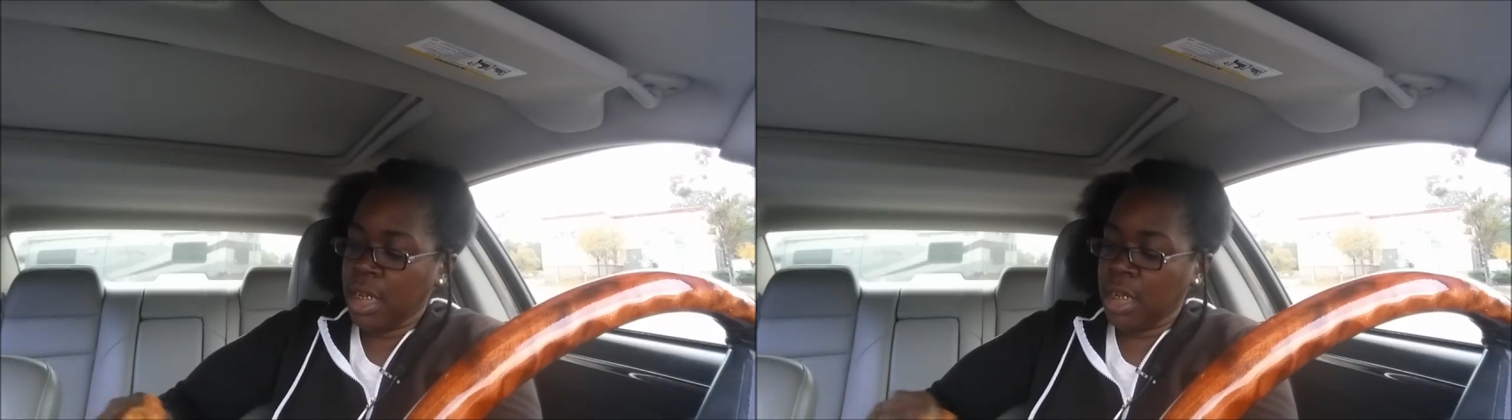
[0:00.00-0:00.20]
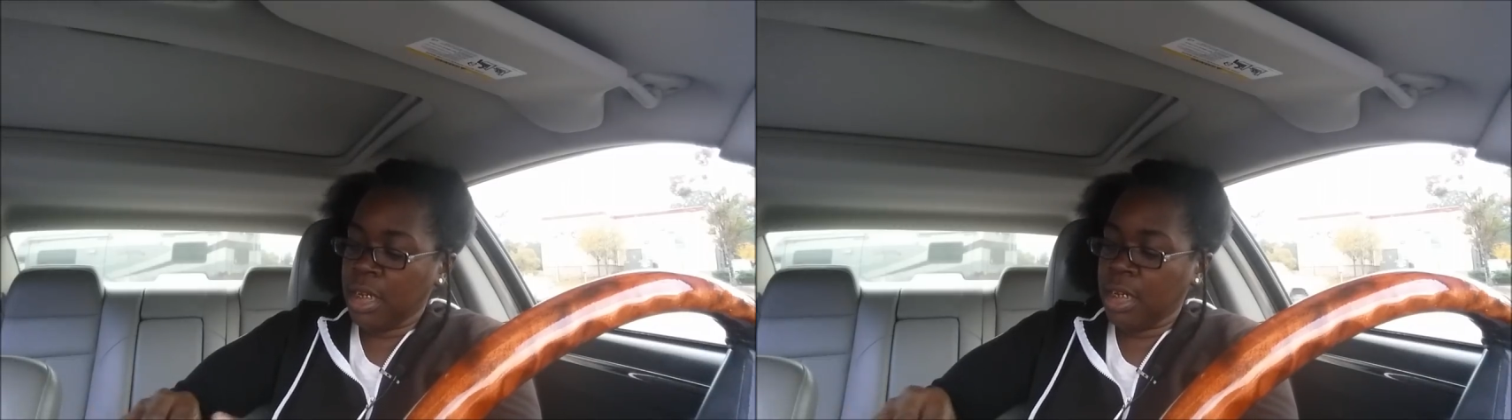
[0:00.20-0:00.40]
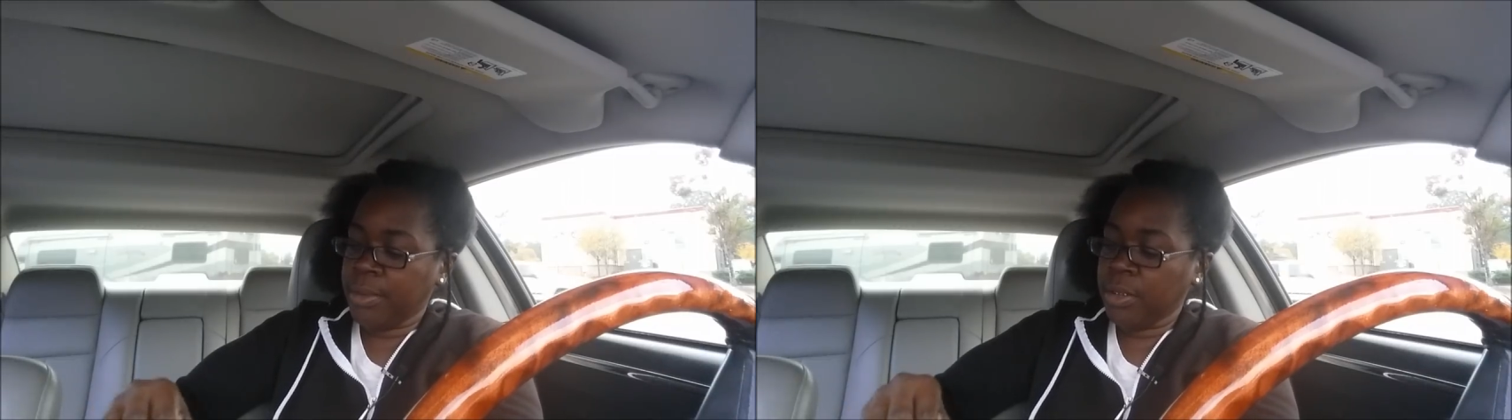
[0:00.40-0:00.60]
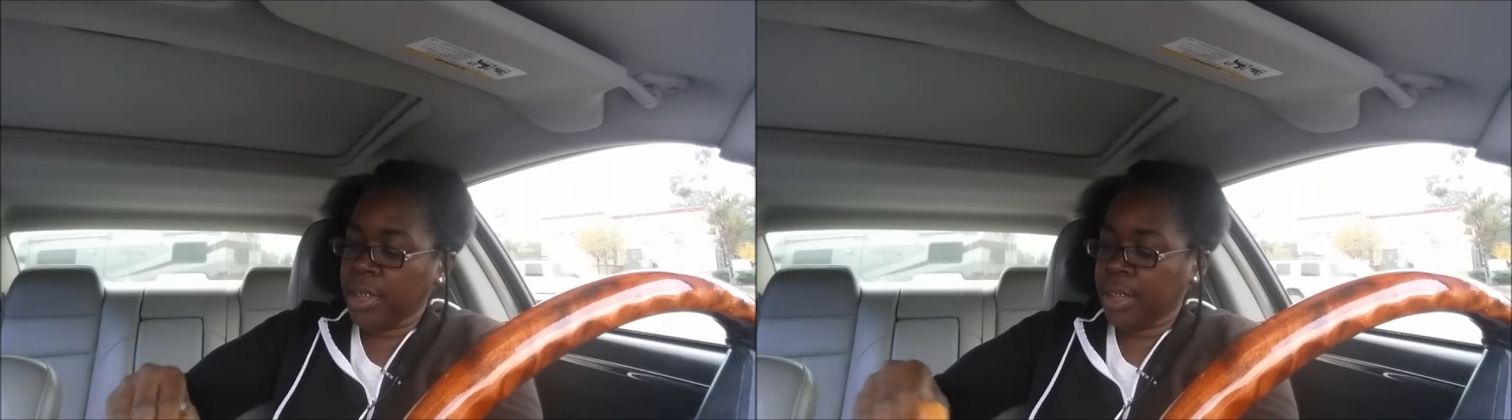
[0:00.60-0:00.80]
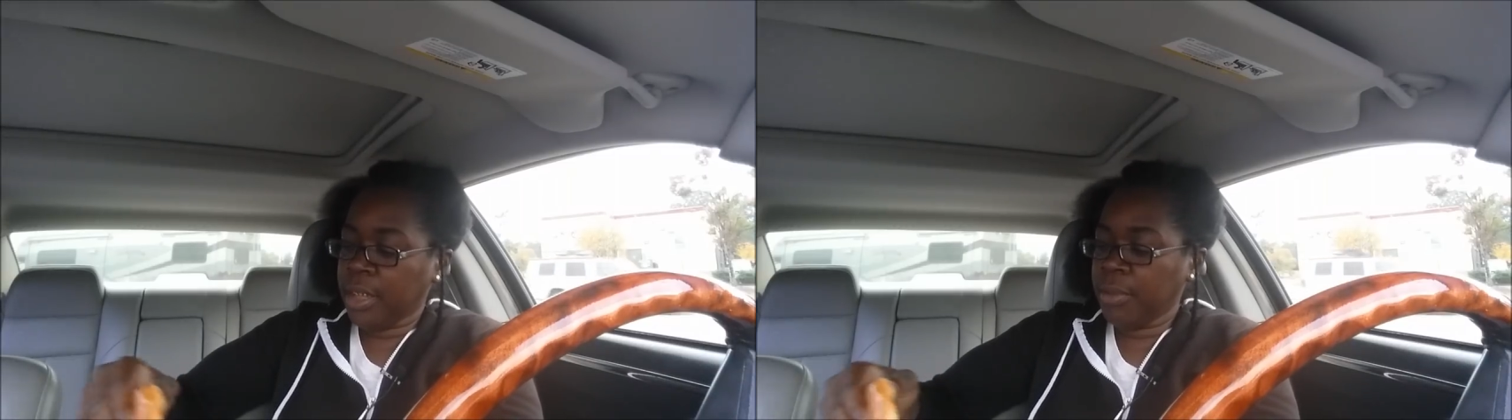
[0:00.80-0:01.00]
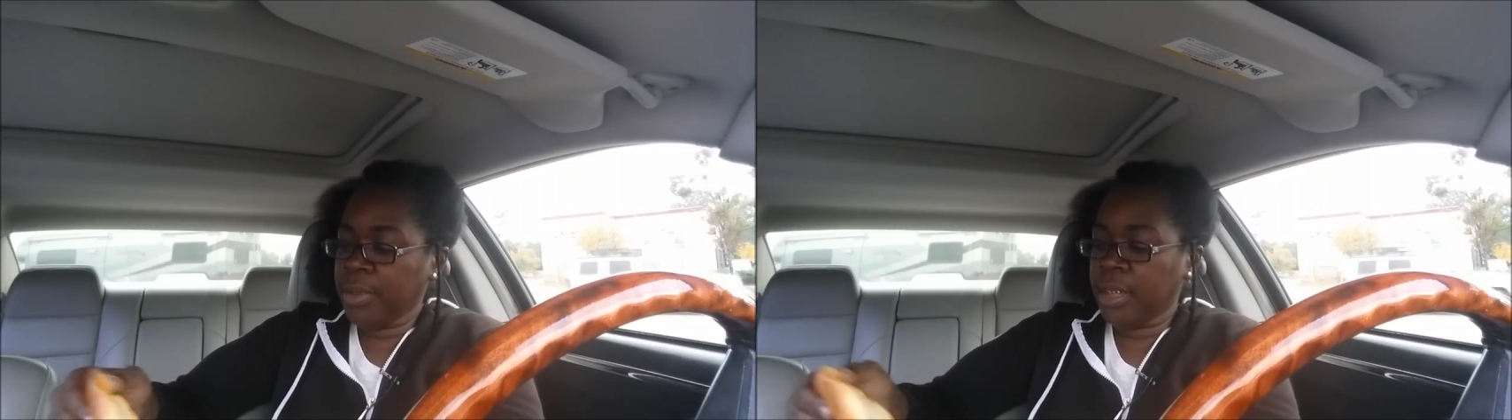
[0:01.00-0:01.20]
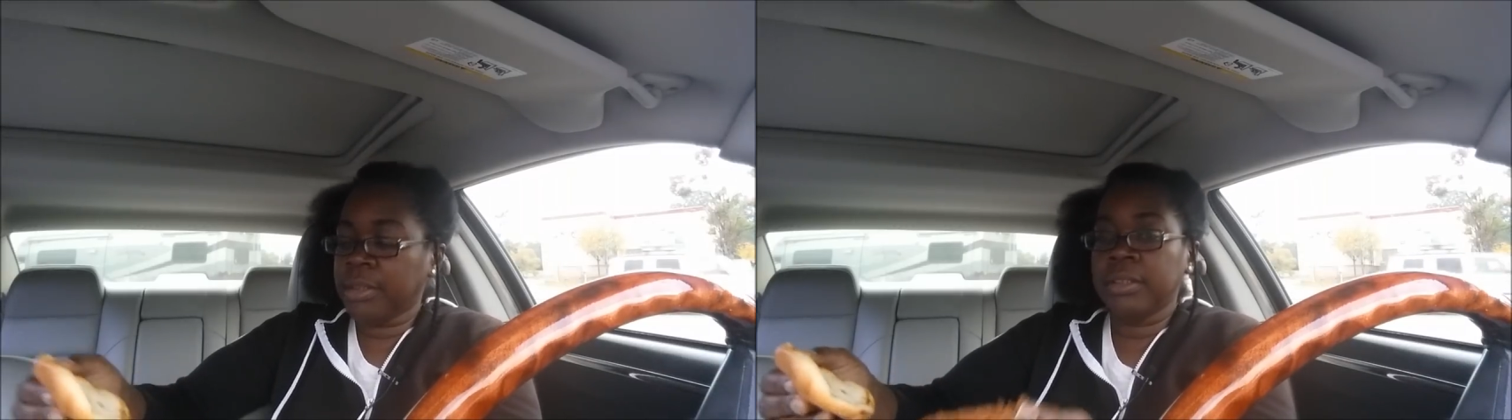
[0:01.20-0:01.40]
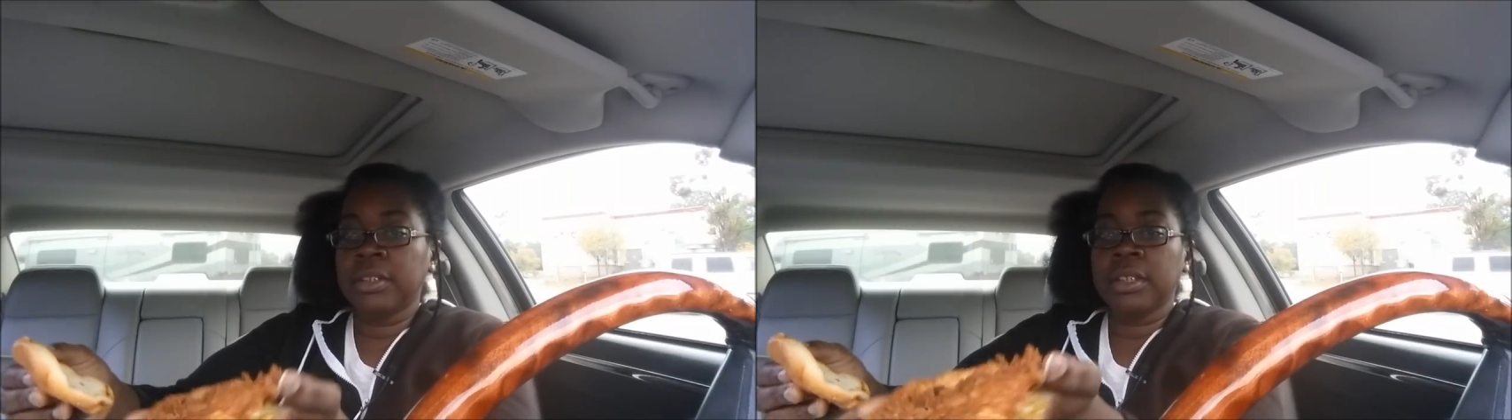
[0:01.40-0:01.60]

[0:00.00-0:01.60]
Um okay, here we go.